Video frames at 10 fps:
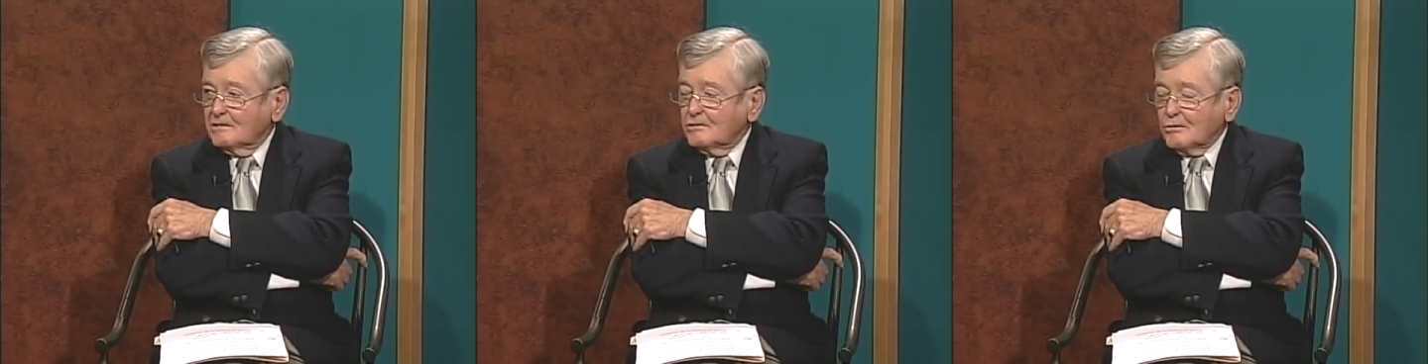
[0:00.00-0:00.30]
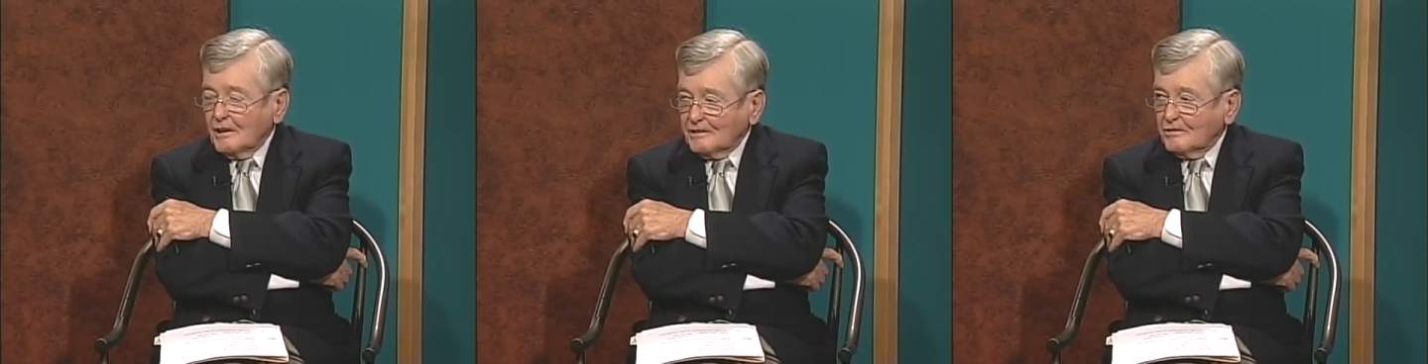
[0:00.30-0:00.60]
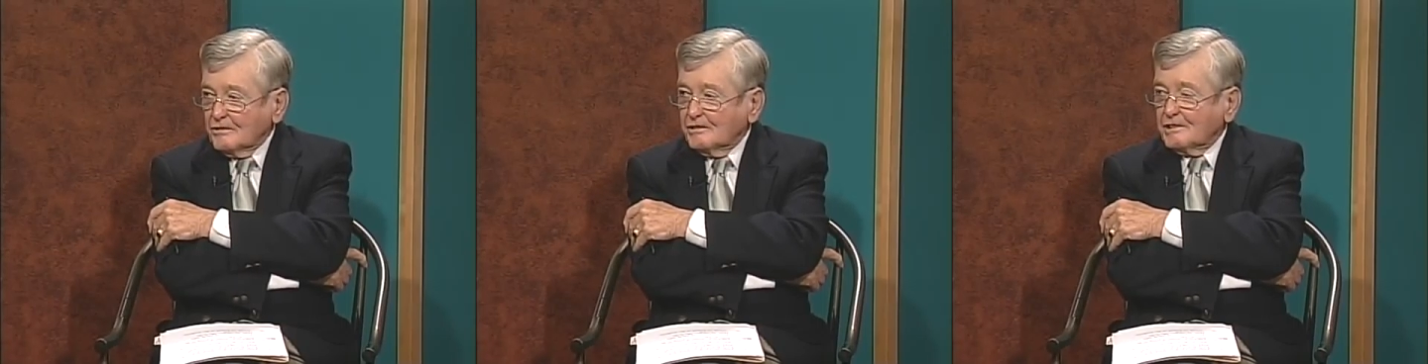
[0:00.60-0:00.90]

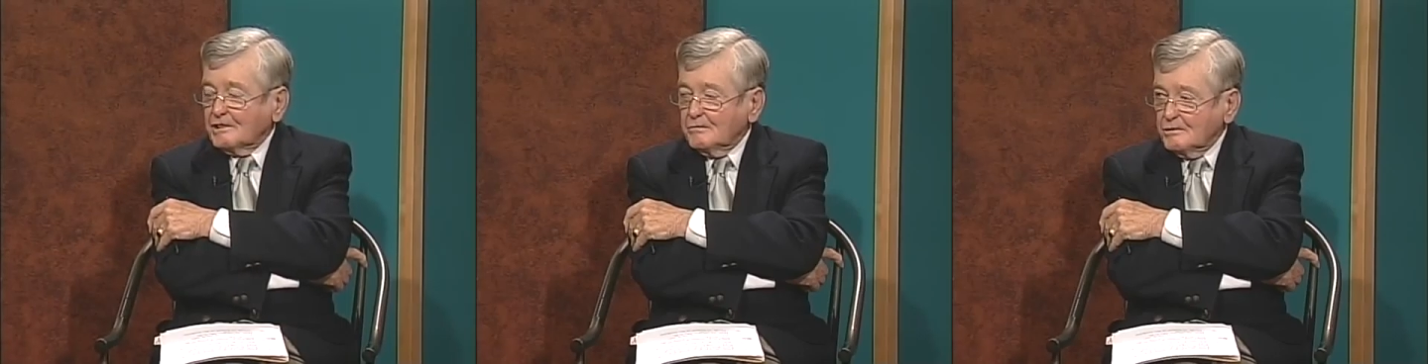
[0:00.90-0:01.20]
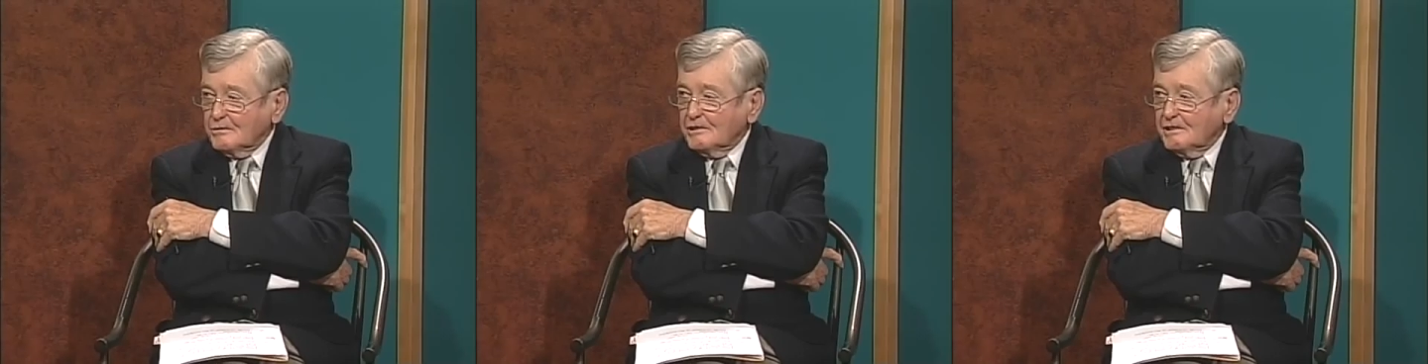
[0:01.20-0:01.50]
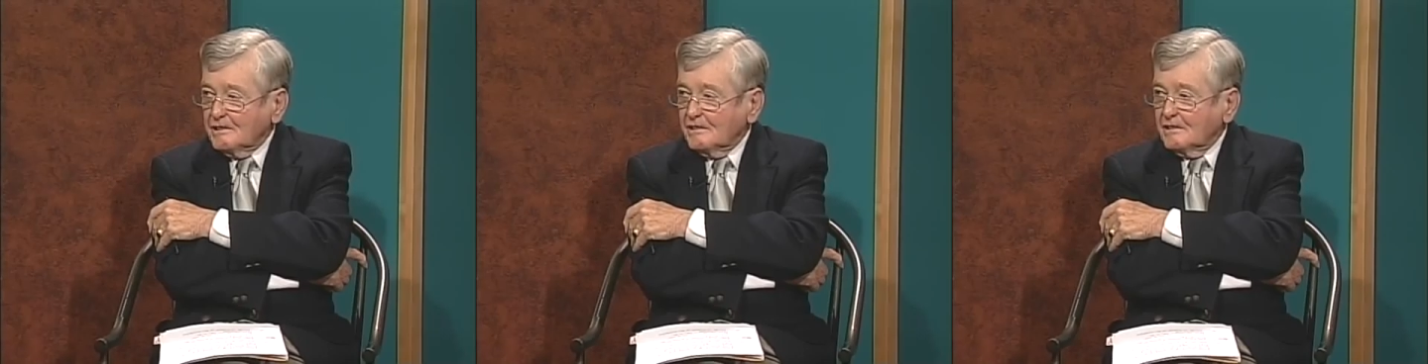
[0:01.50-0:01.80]
director in a
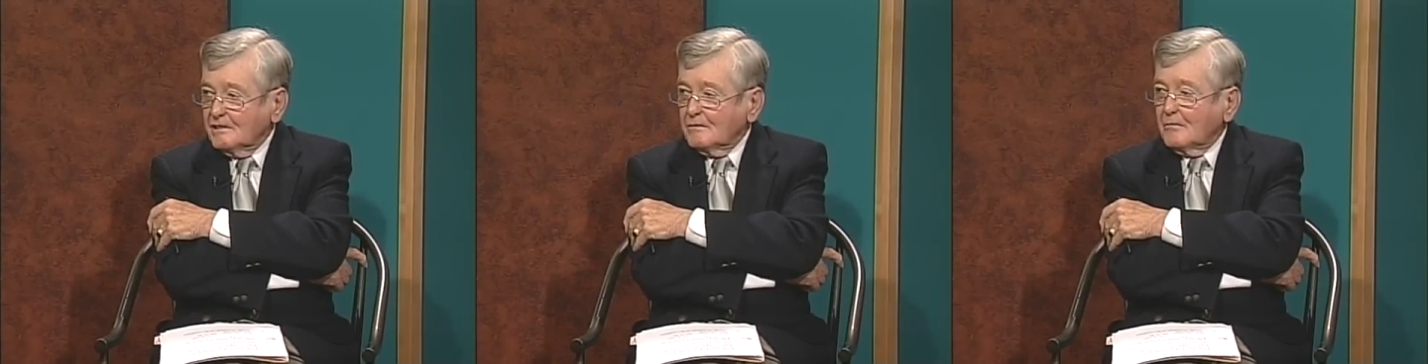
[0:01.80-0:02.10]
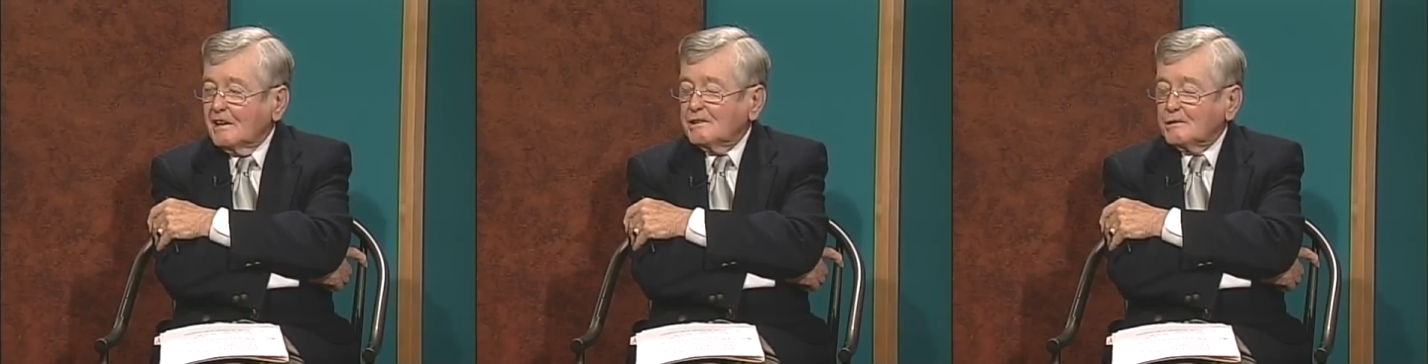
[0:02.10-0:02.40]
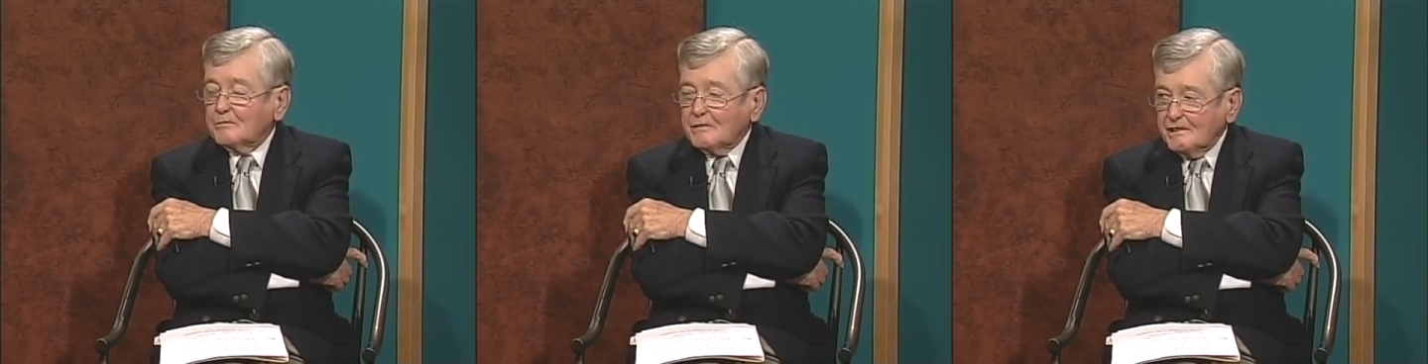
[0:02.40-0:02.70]
community by
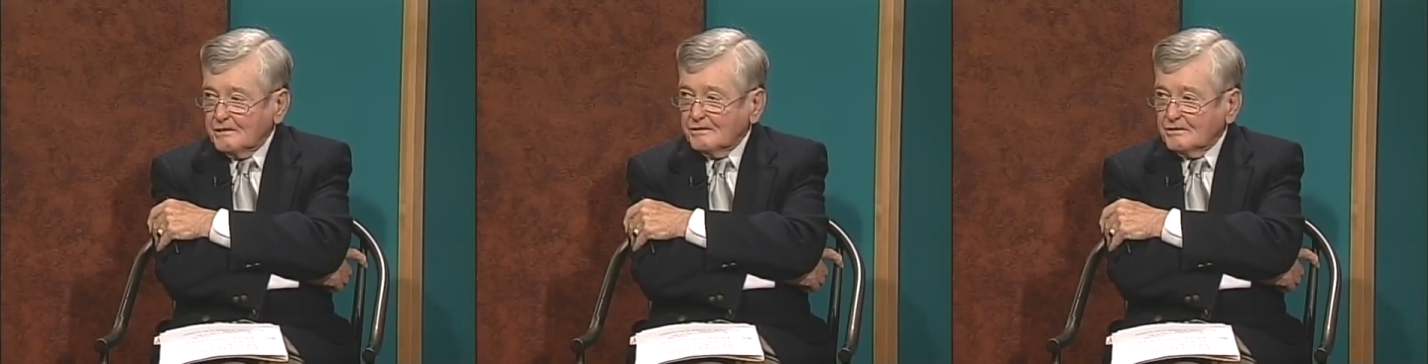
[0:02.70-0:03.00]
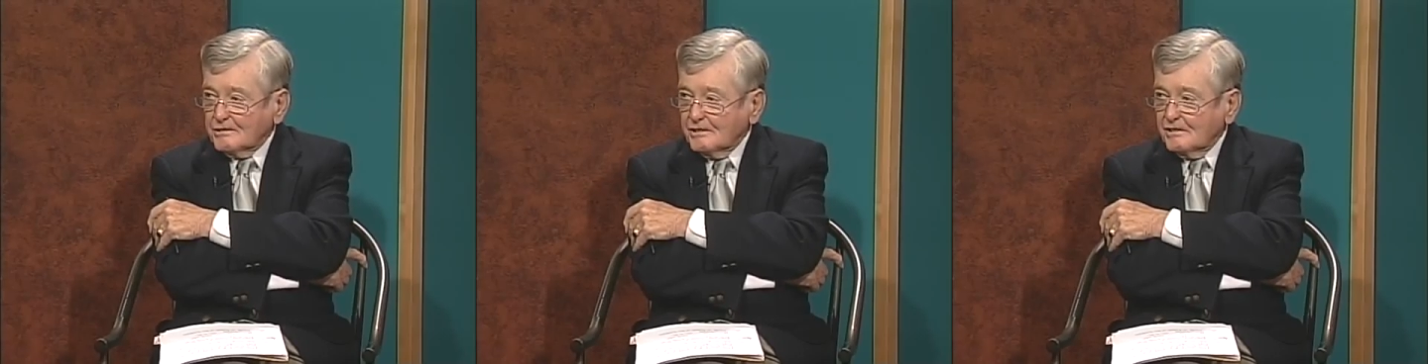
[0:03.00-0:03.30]
your peers?